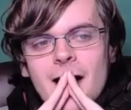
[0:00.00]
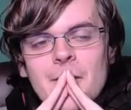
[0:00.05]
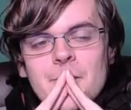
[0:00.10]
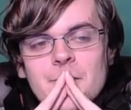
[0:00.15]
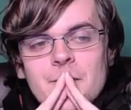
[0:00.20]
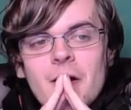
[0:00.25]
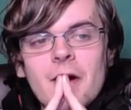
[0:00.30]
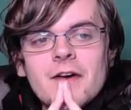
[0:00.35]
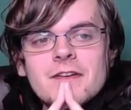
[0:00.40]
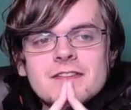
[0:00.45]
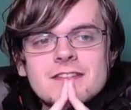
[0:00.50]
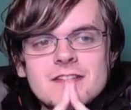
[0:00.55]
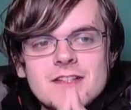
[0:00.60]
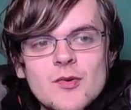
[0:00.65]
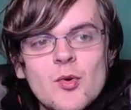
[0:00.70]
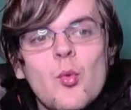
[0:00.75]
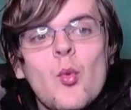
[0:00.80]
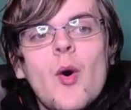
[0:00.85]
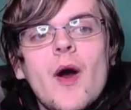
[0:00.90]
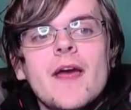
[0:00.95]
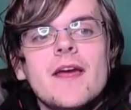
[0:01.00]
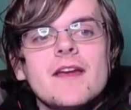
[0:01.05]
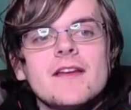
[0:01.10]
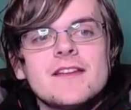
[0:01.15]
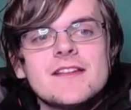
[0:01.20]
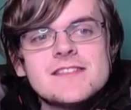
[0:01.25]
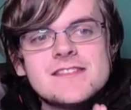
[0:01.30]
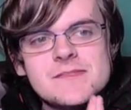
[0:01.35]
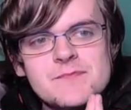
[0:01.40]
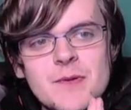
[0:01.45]
not quite...
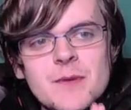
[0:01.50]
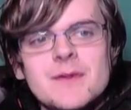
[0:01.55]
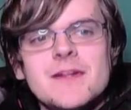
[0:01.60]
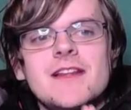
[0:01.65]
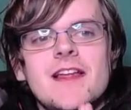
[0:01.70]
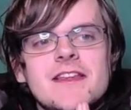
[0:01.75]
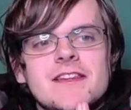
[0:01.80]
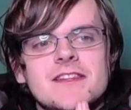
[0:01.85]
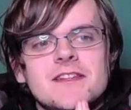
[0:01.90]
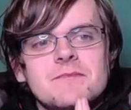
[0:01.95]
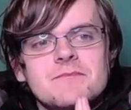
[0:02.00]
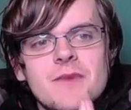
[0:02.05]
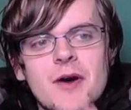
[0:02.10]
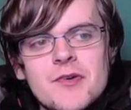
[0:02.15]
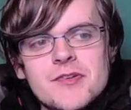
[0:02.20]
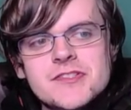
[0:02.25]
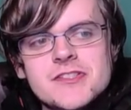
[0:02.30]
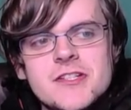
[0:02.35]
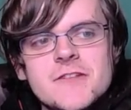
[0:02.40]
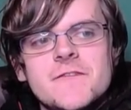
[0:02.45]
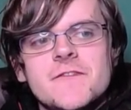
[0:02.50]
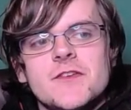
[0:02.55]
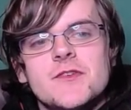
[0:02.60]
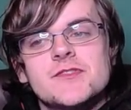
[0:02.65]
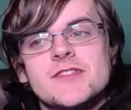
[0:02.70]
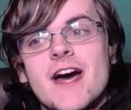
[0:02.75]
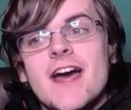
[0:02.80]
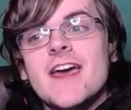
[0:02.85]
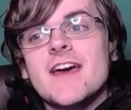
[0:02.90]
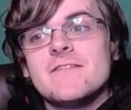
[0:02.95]
This is probably, like, the most
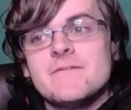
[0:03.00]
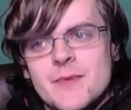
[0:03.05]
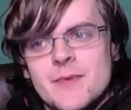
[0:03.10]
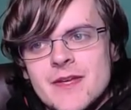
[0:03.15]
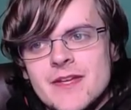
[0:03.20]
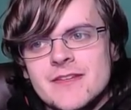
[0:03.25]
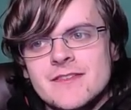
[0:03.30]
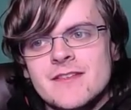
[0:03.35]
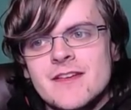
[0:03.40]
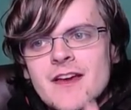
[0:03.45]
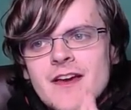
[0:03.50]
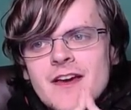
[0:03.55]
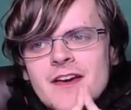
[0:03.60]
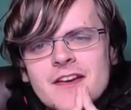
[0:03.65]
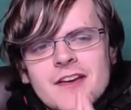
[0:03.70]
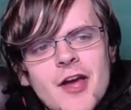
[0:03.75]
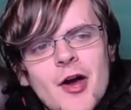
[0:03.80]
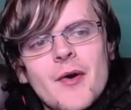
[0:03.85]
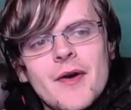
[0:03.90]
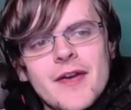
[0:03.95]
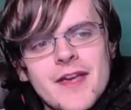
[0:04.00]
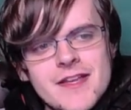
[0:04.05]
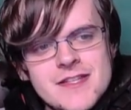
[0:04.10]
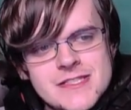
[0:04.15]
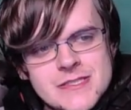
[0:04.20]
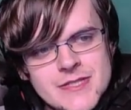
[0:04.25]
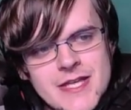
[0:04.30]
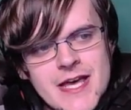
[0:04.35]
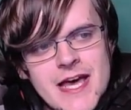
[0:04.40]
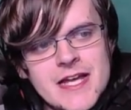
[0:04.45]
confused I have been going
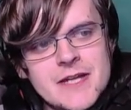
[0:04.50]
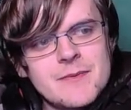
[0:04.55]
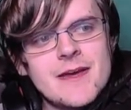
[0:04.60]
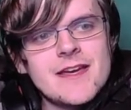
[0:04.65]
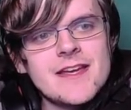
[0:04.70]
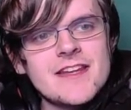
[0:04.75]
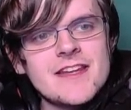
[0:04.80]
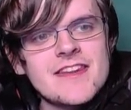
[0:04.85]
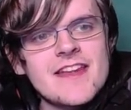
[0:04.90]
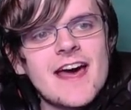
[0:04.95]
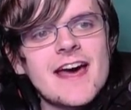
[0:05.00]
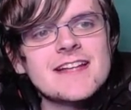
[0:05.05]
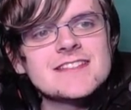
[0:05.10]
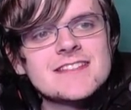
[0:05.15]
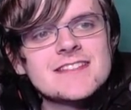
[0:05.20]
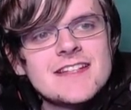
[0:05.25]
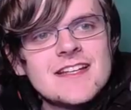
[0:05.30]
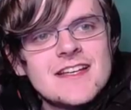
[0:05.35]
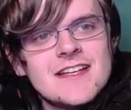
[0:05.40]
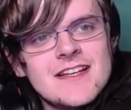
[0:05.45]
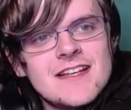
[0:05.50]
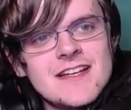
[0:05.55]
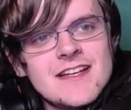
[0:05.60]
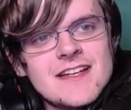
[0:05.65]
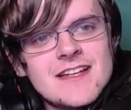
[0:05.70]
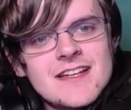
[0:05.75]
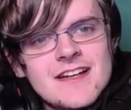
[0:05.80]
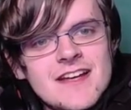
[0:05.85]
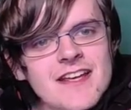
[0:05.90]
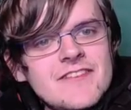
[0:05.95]
into an anime, in that...
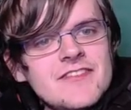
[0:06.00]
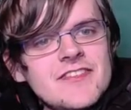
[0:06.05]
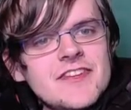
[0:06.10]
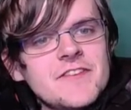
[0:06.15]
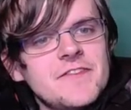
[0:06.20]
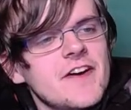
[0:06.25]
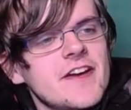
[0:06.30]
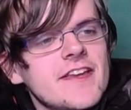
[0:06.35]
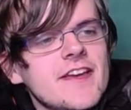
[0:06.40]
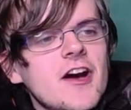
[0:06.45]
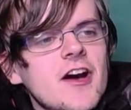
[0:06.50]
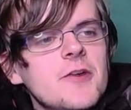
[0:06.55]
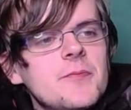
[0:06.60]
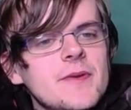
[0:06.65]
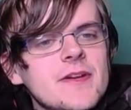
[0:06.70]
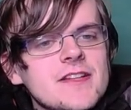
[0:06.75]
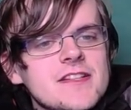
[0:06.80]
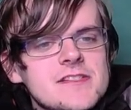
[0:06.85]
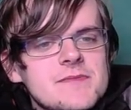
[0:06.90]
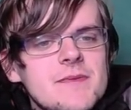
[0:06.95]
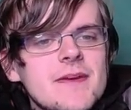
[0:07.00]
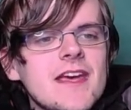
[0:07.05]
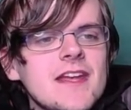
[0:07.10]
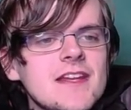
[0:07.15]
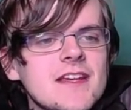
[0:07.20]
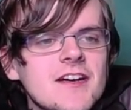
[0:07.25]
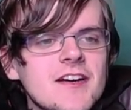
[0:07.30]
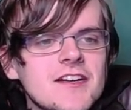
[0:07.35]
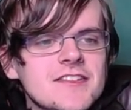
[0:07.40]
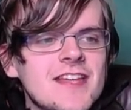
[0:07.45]
Even the fucking opening doesn't make
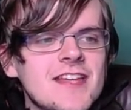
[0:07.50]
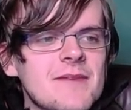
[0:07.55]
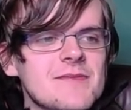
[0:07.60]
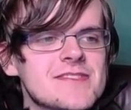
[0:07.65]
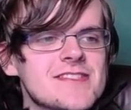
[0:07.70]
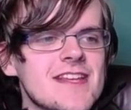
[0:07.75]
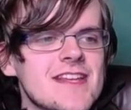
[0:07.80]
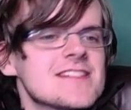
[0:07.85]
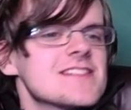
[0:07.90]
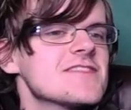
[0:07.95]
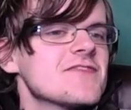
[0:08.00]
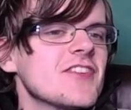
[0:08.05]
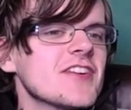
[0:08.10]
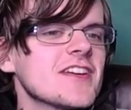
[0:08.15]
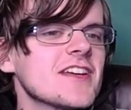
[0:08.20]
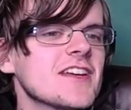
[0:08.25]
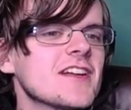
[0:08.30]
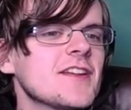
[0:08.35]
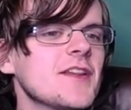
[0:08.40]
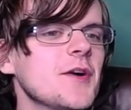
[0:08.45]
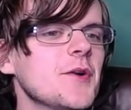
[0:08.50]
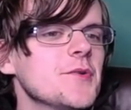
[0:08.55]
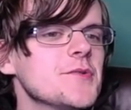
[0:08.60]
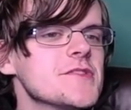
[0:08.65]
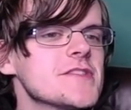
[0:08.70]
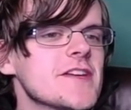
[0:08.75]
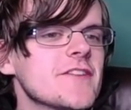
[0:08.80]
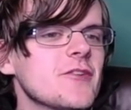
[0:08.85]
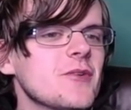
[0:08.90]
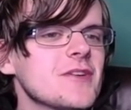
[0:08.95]
any goddamn sense. It's fucking
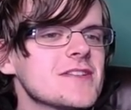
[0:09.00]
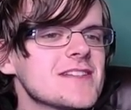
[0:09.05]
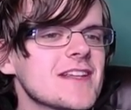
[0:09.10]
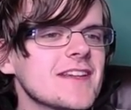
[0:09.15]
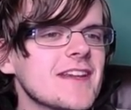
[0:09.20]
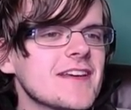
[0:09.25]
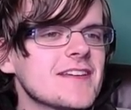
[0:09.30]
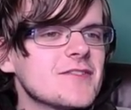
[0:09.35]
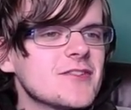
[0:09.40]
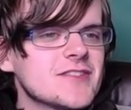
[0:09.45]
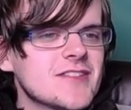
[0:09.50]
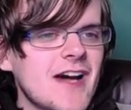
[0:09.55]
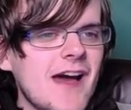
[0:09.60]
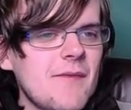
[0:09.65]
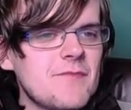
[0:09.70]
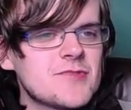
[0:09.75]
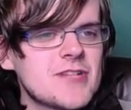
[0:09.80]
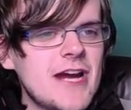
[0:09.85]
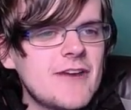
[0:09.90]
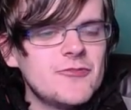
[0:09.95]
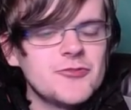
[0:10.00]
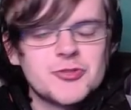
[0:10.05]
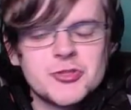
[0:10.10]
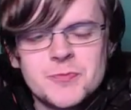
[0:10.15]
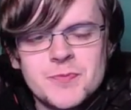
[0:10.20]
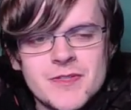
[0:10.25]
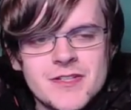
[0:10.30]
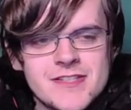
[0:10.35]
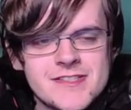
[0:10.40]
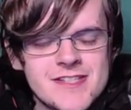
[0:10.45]
clones everywhere. It's like time travel
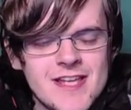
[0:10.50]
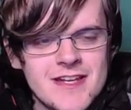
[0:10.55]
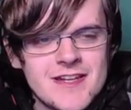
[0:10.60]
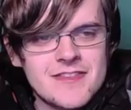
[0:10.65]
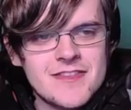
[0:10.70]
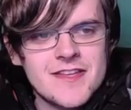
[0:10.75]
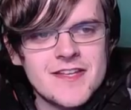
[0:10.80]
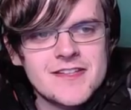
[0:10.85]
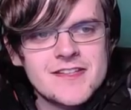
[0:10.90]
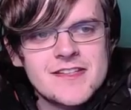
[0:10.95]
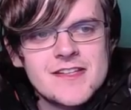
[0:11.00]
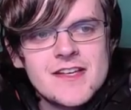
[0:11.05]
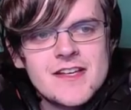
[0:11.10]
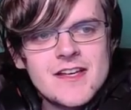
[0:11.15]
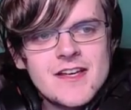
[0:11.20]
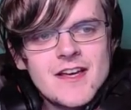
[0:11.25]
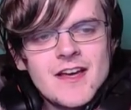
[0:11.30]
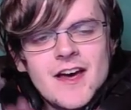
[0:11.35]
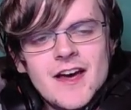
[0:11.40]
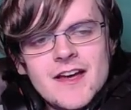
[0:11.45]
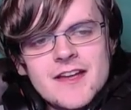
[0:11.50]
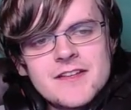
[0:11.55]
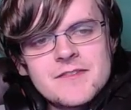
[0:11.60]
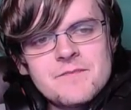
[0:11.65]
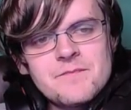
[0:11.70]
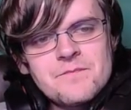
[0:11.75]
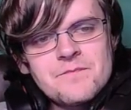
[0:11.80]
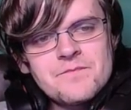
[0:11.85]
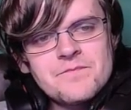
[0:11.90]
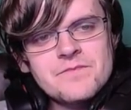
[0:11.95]
duplicates kind of thing.
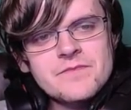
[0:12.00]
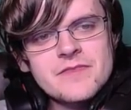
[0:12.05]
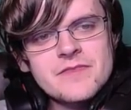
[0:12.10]
But